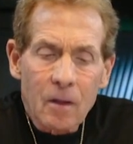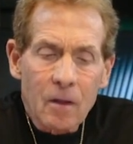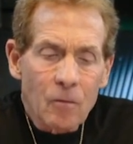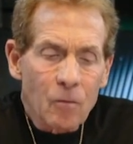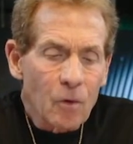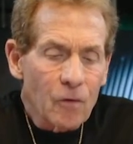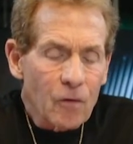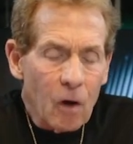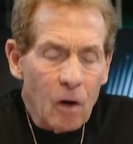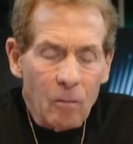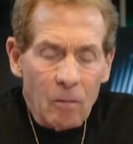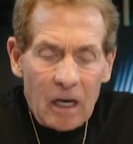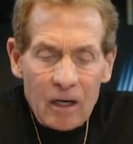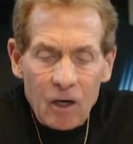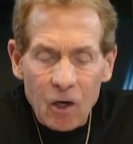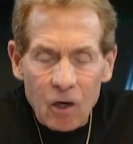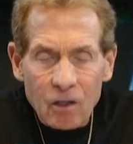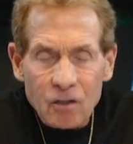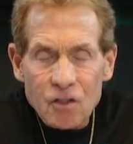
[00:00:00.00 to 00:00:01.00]
with all my
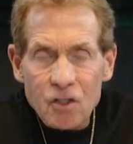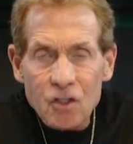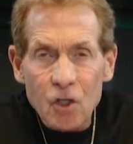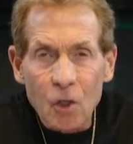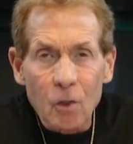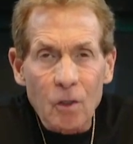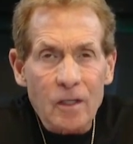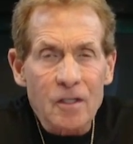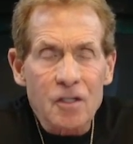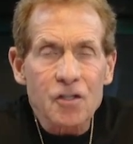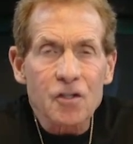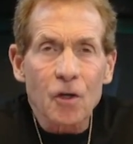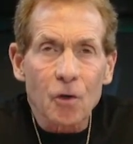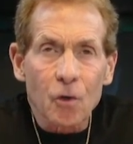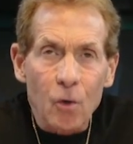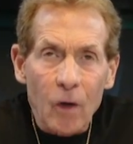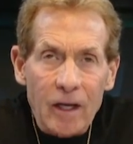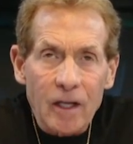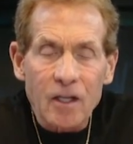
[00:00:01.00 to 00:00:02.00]
heart and soul is the
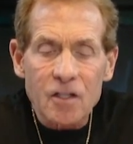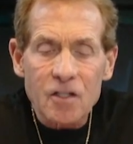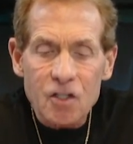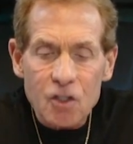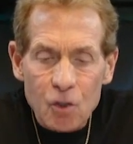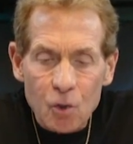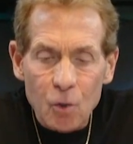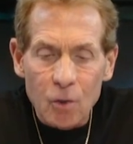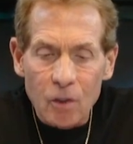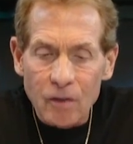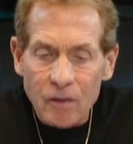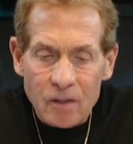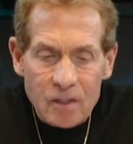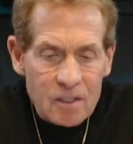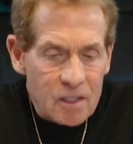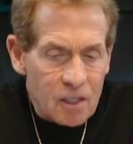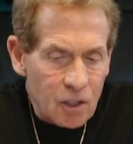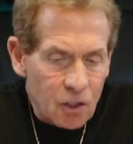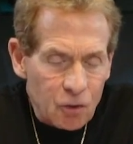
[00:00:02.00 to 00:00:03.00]
greatest school in
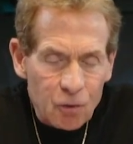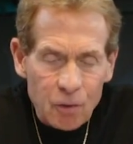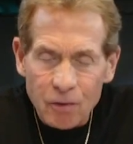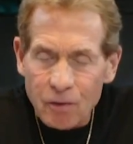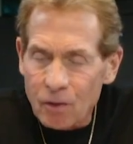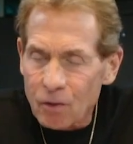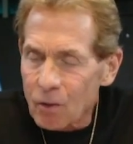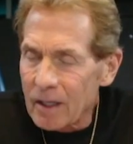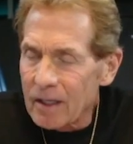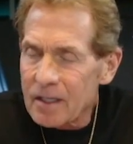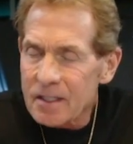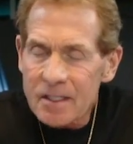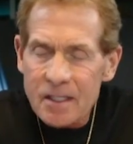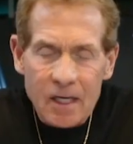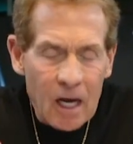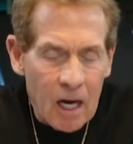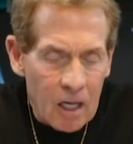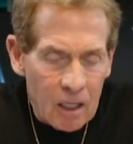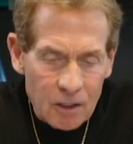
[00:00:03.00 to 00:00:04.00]
this country, the greatest
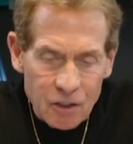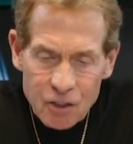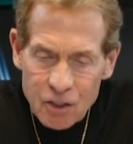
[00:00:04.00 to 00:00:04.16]
college